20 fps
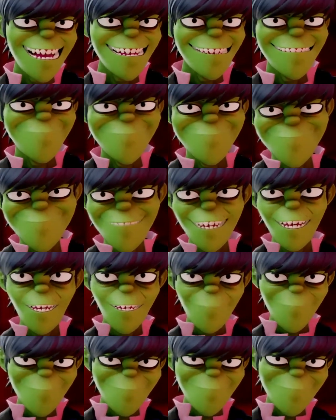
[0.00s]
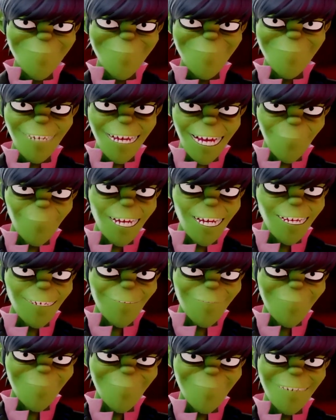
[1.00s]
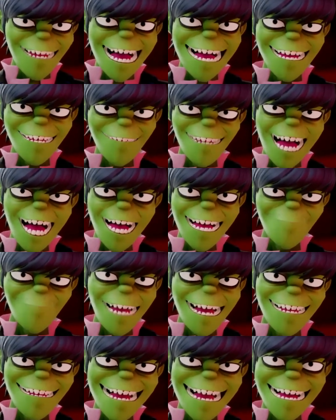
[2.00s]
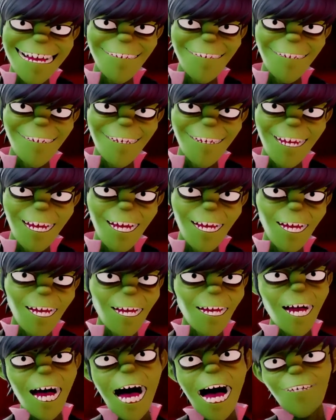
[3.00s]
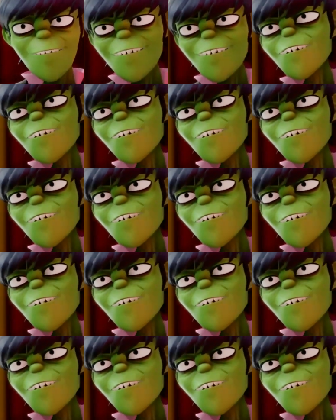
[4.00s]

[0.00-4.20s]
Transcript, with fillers: mean, look, Come on, I don't hide my talents. I